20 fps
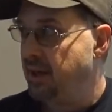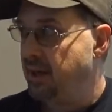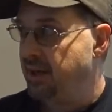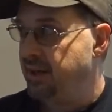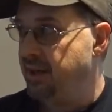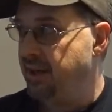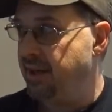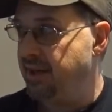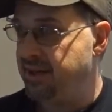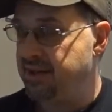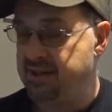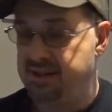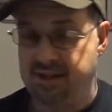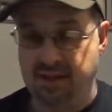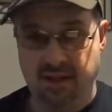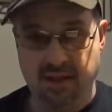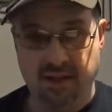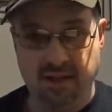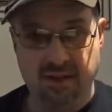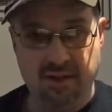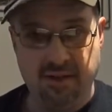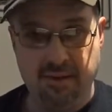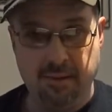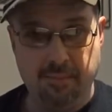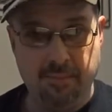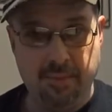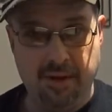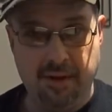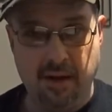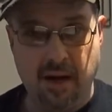I
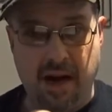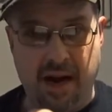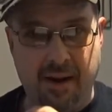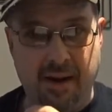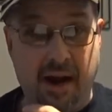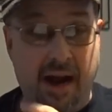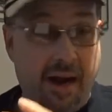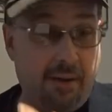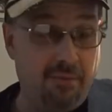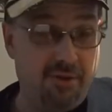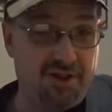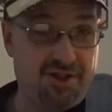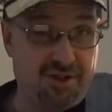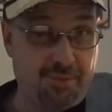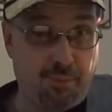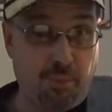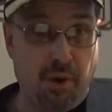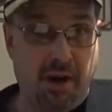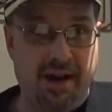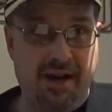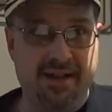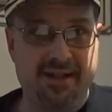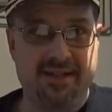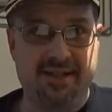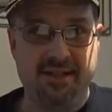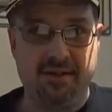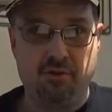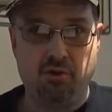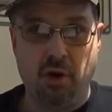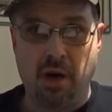mean, I was surprised
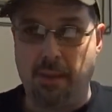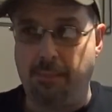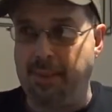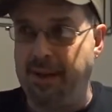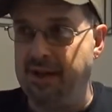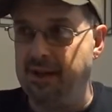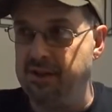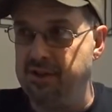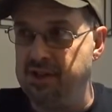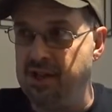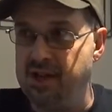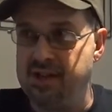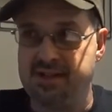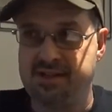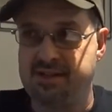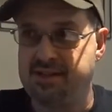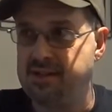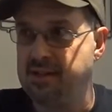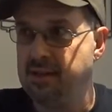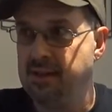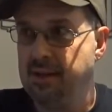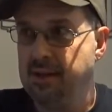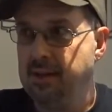that dropping dust,